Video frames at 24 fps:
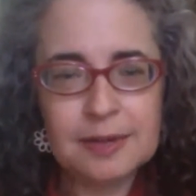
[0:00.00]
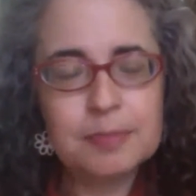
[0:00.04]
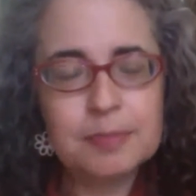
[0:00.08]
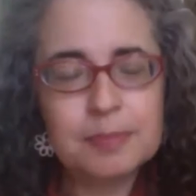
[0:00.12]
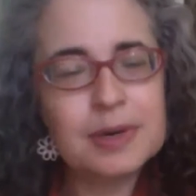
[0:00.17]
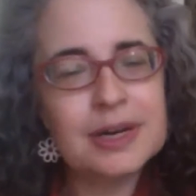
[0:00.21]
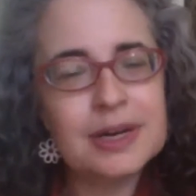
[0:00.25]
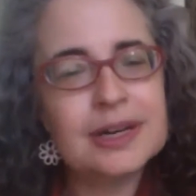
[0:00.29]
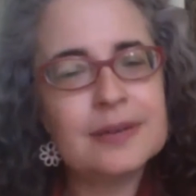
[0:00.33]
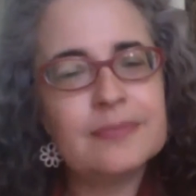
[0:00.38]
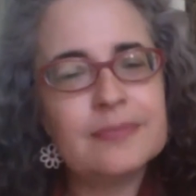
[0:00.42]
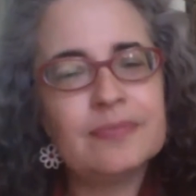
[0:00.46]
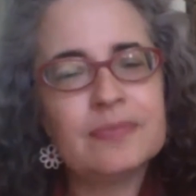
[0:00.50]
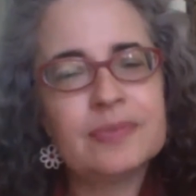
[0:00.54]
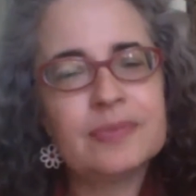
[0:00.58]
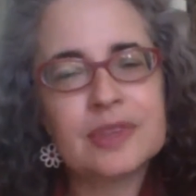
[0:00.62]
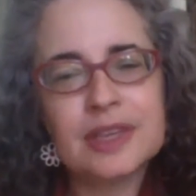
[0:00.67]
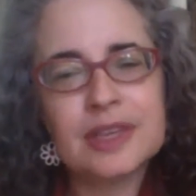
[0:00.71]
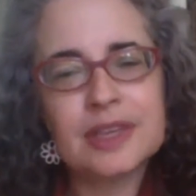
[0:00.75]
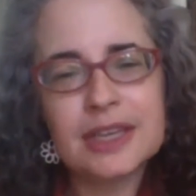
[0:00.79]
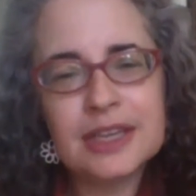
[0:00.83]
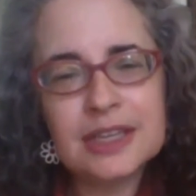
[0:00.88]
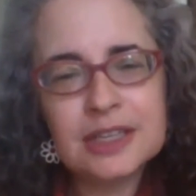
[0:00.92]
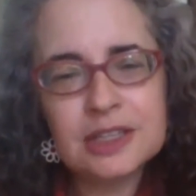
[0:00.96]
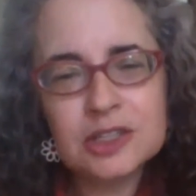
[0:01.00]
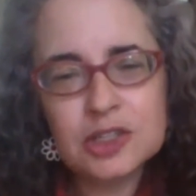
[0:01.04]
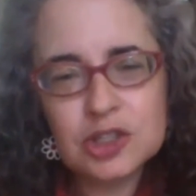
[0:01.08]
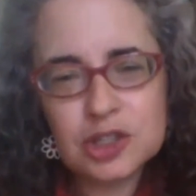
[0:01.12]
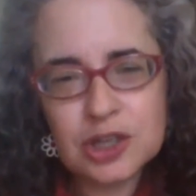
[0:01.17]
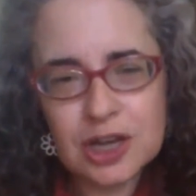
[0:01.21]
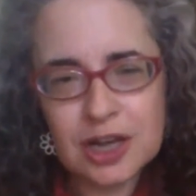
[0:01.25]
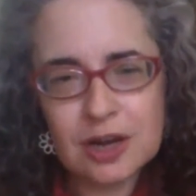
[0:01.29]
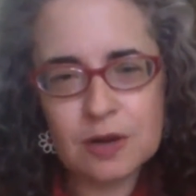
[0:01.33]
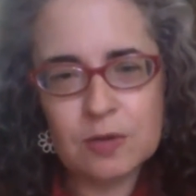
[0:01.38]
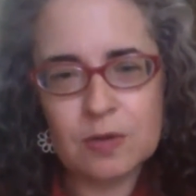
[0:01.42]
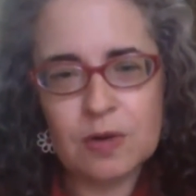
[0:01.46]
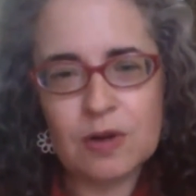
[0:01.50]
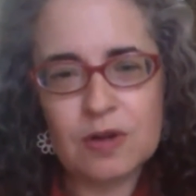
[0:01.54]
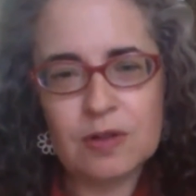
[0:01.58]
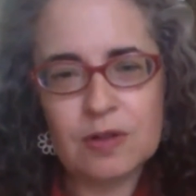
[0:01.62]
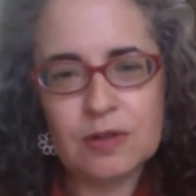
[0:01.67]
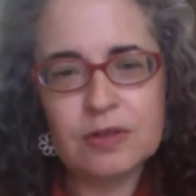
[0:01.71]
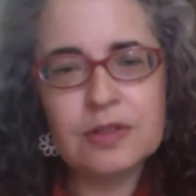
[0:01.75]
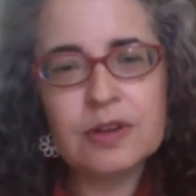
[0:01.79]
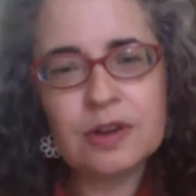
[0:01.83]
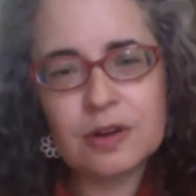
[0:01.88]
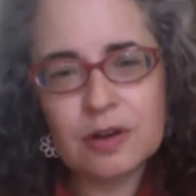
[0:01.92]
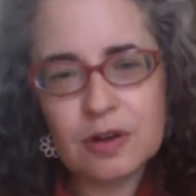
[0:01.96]
But in general,
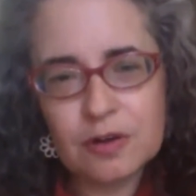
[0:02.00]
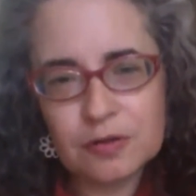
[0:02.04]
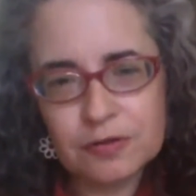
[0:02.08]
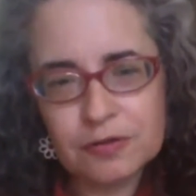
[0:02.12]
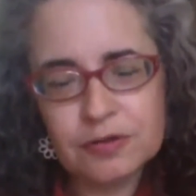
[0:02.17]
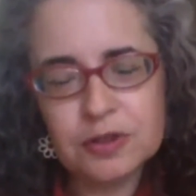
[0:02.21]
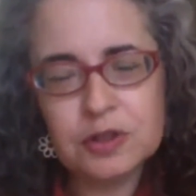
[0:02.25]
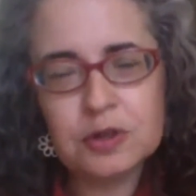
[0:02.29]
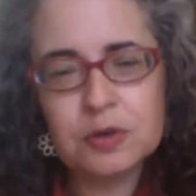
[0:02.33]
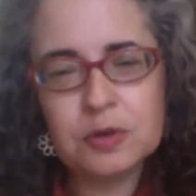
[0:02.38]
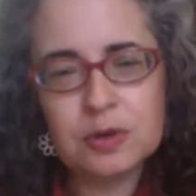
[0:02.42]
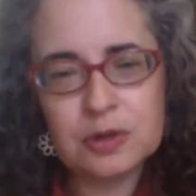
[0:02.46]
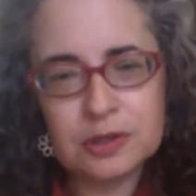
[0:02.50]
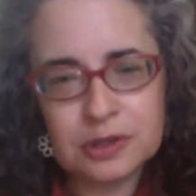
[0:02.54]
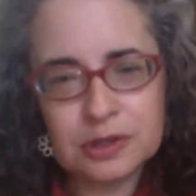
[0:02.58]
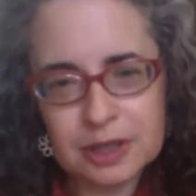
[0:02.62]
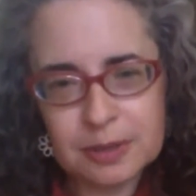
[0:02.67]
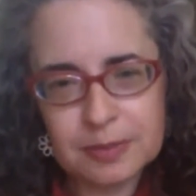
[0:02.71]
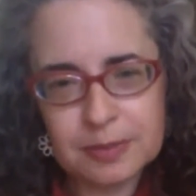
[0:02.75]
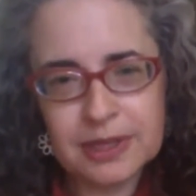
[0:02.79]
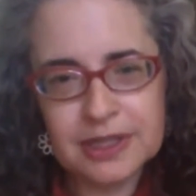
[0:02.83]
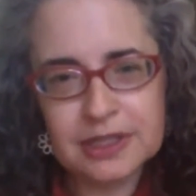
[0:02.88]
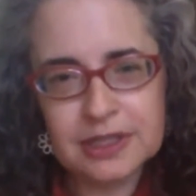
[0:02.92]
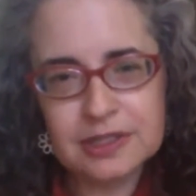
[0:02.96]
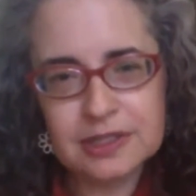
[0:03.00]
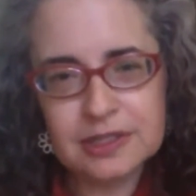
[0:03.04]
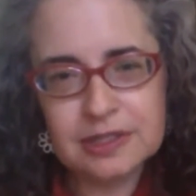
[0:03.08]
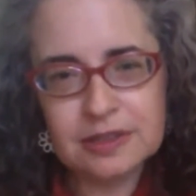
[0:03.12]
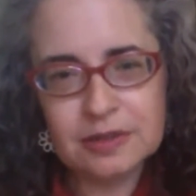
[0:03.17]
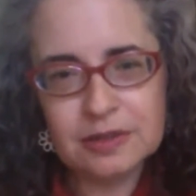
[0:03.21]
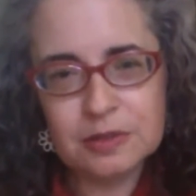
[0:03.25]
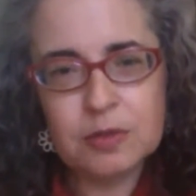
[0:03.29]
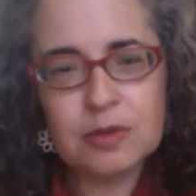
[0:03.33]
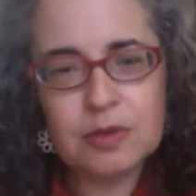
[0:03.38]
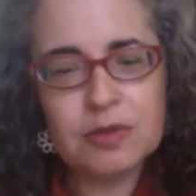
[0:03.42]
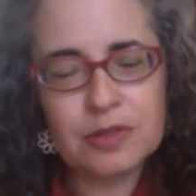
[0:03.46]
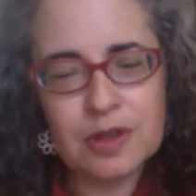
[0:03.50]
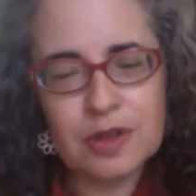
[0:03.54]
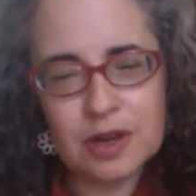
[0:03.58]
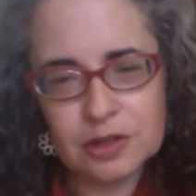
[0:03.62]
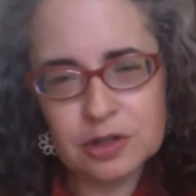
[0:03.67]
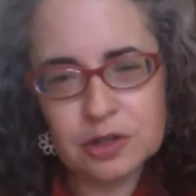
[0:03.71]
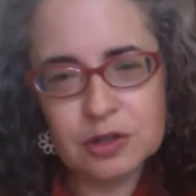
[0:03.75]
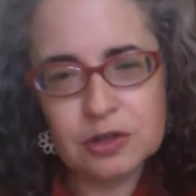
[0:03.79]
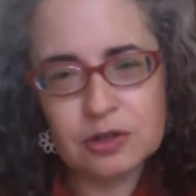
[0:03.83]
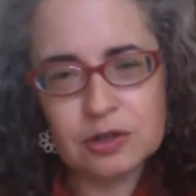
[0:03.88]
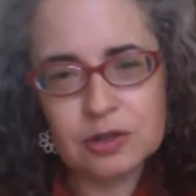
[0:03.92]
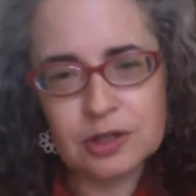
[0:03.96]
there are fewer limits with
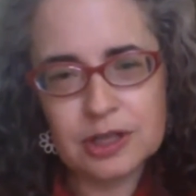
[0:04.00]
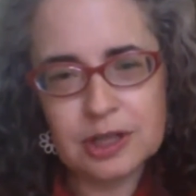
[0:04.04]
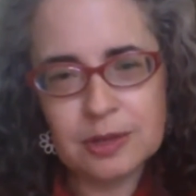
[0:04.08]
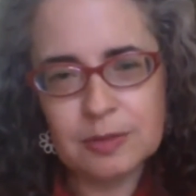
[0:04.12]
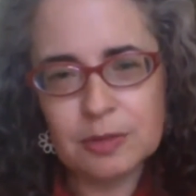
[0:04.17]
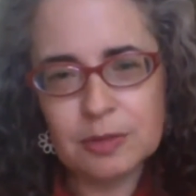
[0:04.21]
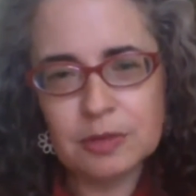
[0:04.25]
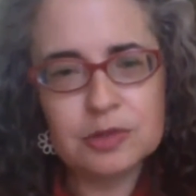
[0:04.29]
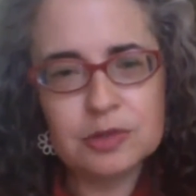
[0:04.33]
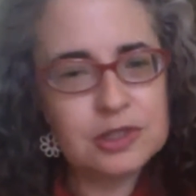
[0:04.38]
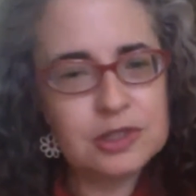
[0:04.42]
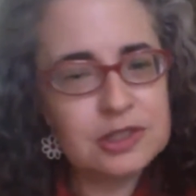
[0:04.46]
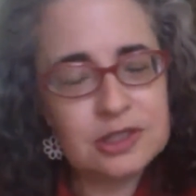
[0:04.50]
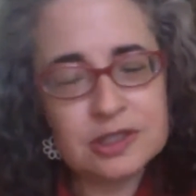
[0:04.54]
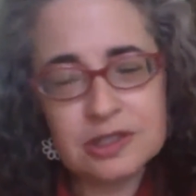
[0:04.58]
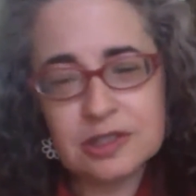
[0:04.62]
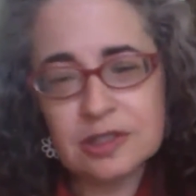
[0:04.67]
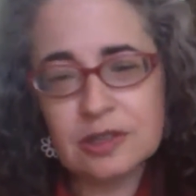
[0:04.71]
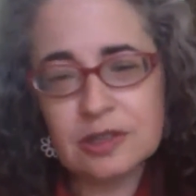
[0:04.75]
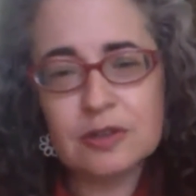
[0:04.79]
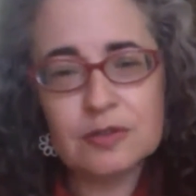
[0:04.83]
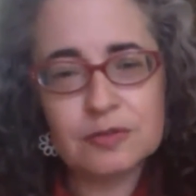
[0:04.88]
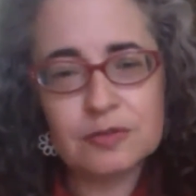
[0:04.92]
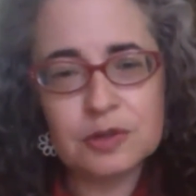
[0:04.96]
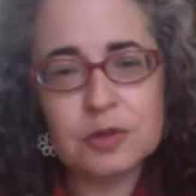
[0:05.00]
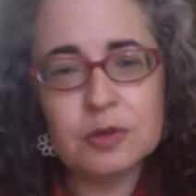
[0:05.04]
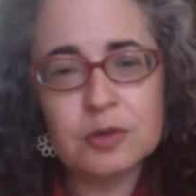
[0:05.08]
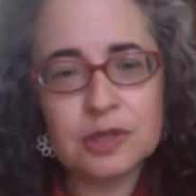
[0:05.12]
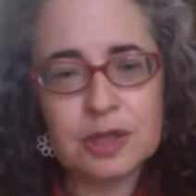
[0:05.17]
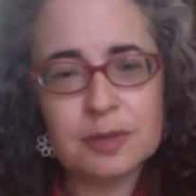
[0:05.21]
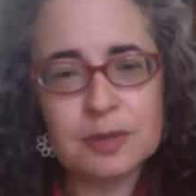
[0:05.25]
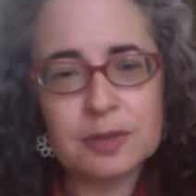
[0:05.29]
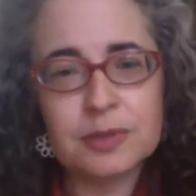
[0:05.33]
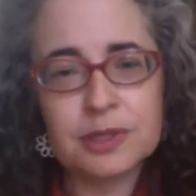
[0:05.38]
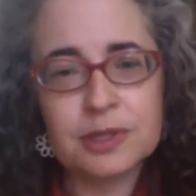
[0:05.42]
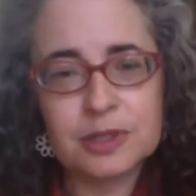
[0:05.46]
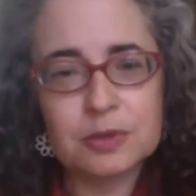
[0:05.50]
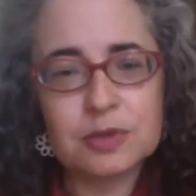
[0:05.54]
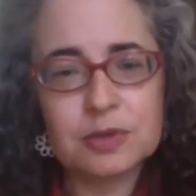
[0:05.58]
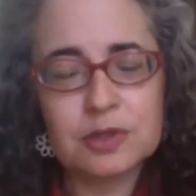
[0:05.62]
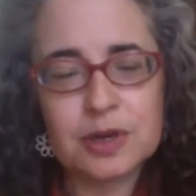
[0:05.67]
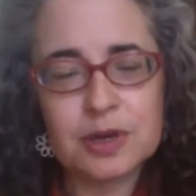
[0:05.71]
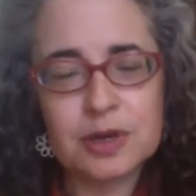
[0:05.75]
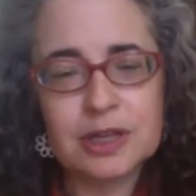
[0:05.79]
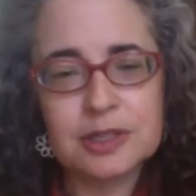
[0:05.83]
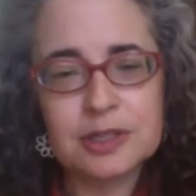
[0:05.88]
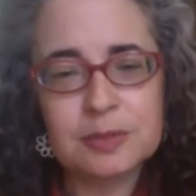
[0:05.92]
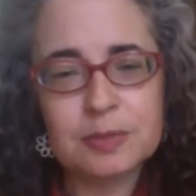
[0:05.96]
nocturnal chemo, just as there are fewer limits with
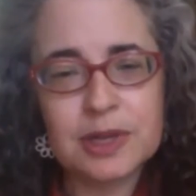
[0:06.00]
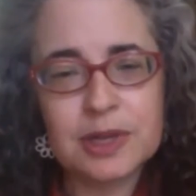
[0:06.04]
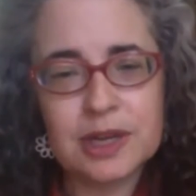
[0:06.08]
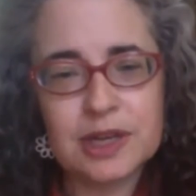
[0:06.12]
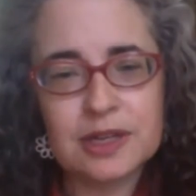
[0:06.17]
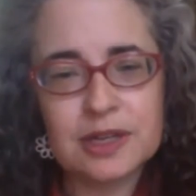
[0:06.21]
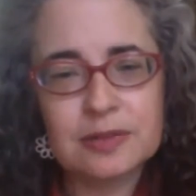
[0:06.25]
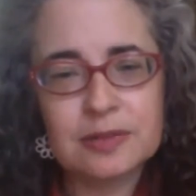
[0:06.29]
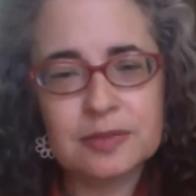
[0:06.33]
transplant.